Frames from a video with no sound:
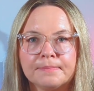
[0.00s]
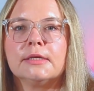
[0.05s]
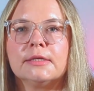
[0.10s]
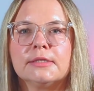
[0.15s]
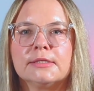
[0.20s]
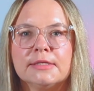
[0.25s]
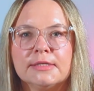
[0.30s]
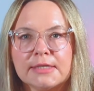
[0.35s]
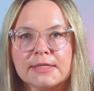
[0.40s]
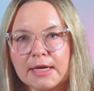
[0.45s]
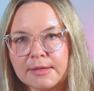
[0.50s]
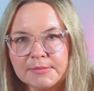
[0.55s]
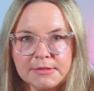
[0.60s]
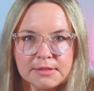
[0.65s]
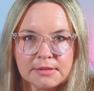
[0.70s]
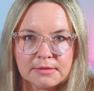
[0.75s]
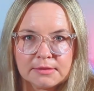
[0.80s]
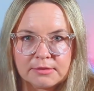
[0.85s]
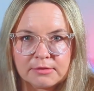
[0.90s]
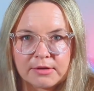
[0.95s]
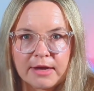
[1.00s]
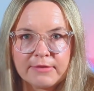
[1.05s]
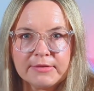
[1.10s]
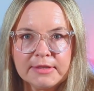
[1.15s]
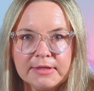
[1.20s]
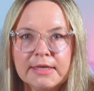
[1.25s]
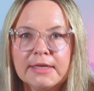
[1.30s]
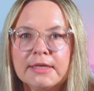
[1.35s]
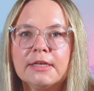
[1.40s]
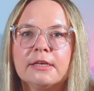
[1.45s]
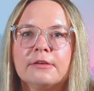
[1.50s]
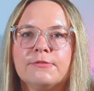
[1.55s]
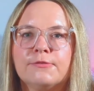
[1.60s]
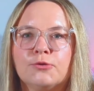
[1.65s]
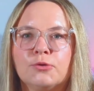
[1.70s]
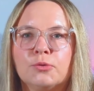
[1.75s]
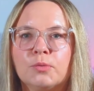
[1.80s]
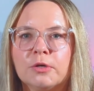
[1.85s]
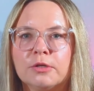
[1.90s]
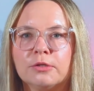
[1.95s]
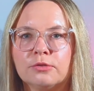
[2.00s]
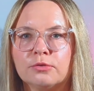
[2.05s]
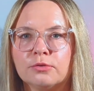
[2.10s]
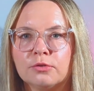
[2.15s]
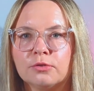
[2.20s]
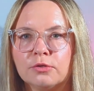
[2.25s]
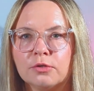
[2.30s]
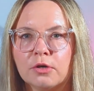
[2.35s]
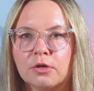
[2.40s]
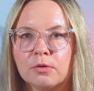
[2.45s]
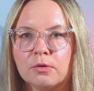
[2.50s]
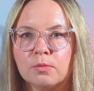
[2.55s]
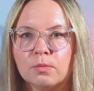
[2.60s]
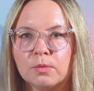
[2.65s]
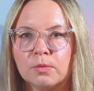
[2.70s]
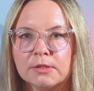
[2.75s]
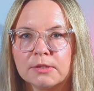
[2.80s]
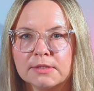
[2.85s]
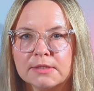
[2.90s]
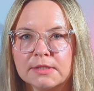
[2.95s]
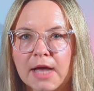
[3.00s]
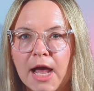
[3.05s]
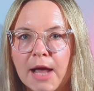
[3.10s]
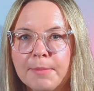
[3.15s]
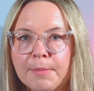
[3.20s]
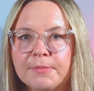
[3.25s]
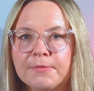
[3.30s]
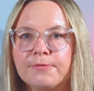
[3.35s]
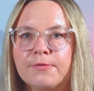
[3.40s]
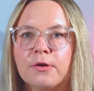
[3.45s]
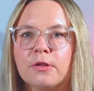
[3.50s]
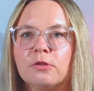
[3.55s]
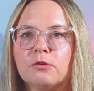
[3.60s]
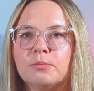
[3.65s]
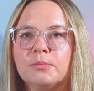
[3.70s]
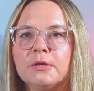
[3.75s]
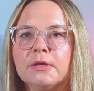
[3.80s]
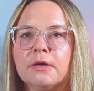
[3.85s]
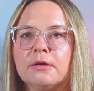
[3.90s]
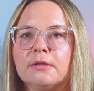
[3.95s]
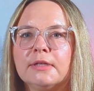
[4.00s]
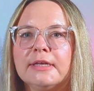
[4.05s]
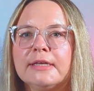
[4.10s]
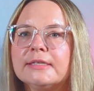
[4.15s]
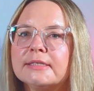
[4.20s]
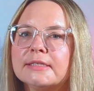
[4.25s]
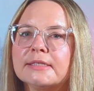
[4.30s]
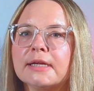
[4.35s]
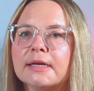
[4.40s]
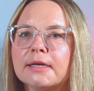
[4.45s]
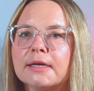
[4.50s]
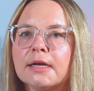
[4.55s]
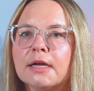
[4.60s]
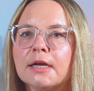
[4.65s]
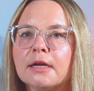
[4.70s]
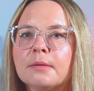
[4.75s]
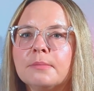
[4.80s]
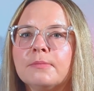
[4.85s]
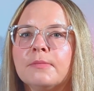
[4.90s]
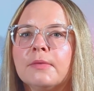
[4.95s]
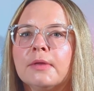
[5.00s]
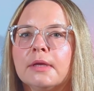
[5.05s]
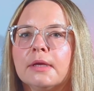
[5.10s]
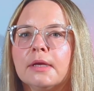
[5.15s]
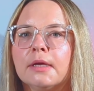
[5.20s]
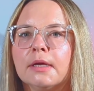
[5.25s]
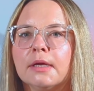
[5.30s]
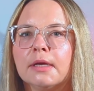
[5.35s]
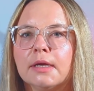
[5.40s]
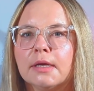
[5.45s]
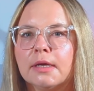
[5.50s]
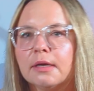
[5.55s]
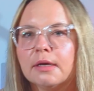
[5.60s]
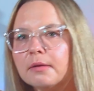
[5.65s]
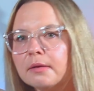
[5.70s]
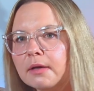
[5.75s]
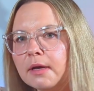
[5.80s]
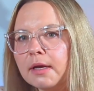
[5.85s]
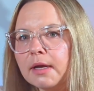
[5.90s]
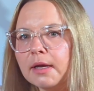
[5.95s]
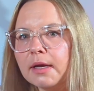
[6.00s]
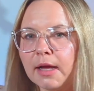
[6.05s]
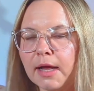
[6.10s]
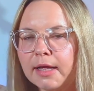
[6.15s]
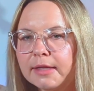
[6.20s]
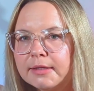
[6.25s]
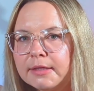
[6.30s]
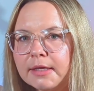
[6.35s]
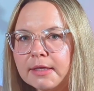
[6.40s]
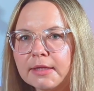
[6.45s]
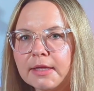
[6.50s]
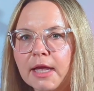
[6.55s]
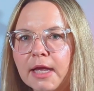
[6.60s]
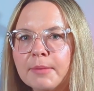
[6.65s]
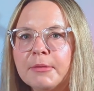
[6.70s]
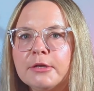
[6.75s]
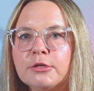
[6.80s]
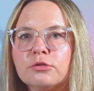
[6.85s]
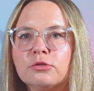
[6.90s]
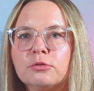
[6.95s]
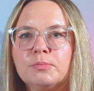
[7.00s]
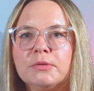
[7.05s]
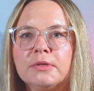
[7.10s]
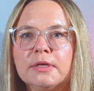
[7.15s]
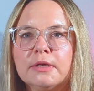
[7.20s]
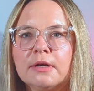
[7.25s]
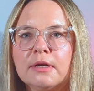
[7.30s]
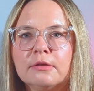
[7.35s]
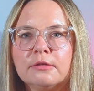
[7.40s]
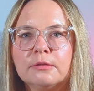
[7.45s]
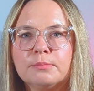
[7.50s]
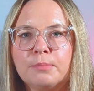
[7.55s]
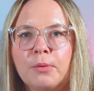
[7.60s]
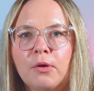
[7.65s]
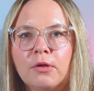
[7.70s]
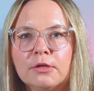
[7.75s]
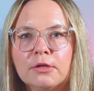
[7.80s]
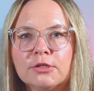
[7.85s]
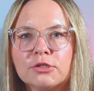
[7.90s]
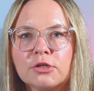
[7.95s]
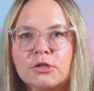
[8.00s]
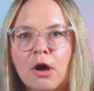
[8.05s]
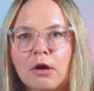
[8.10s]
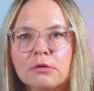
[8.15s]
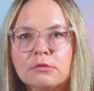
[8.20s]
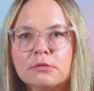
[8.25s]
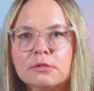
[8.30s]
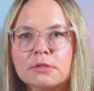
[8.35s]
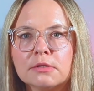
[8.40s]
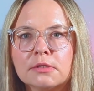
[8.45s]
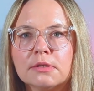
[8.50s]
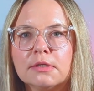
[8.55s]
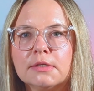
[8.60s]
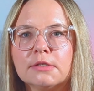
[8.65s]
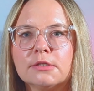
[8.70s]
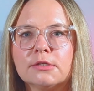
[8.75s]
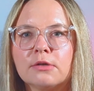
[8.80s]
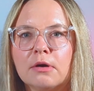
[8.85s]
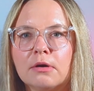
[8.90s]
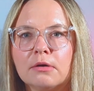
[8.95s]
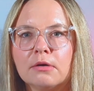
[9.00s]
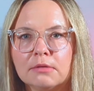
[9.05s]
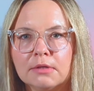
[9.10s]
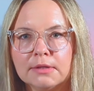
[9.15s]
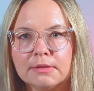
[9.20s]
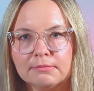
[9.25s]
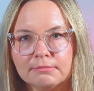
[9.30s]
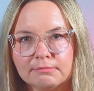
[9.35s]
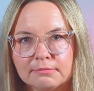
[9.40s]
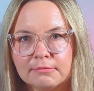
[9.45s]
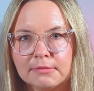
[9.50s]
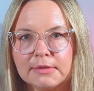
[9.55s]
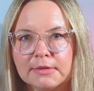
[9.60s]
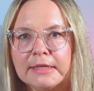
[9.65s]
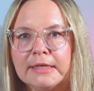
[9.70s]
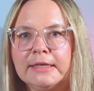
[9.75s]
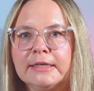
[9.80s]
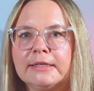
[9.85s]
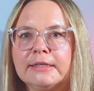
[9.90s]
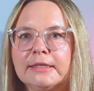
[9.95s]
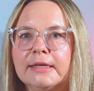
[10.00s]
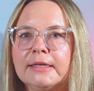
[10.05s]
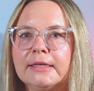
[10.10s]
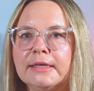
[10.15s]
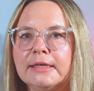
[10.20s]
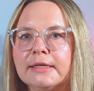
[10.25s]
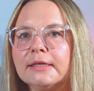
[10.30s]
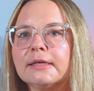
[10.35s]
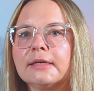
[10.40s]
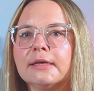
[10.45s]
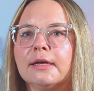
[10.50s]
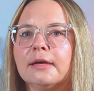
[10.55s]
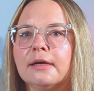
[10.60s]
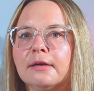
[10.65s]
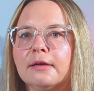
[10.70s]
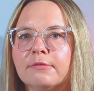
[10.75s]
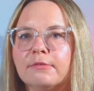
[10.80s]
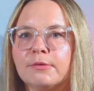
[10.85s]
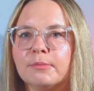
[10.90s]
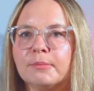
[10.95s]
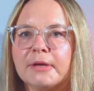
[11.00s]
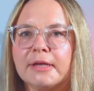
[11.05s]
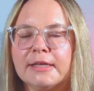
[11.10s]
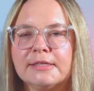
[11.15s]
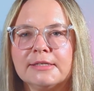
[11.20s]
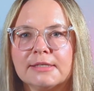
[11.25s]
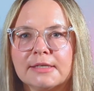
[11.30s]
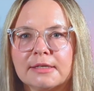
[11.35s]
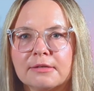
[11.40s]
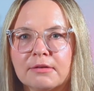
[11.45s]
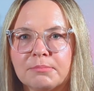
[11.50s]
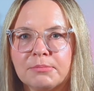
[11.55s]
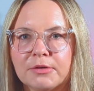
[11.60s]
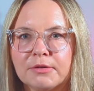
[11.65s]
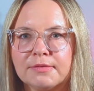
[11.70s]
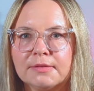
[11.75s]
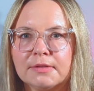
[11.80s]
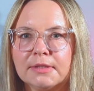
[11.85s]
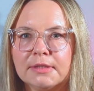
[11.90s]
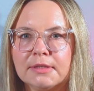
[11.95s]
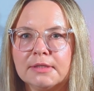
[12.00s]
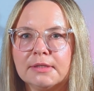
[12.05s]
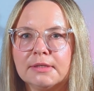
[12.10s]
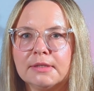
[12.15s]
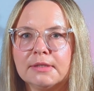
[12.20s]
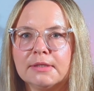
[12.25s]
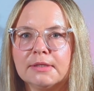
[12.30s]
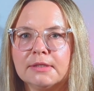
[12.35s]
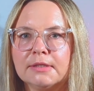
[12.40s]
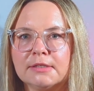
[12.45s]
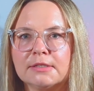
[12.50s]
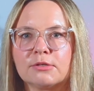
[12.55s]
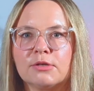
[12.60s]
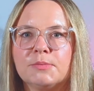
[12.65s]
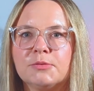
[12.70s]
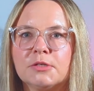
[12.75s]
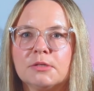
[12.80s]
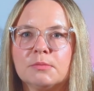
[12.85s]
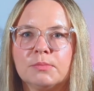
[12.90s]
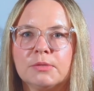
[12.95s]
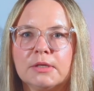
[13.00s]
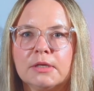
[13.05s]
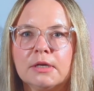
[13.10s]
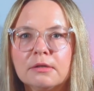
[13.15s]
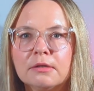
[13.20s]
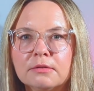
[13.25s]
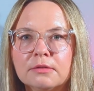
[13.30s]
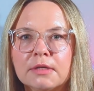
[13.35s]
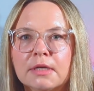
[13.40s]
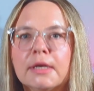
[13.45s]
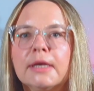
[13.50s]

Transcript: Since I'm still traveling, if you want to know what's up, follow me on Instagram. At that time, I should be around Polish codes, so click the link for my Instagram profile in the description below.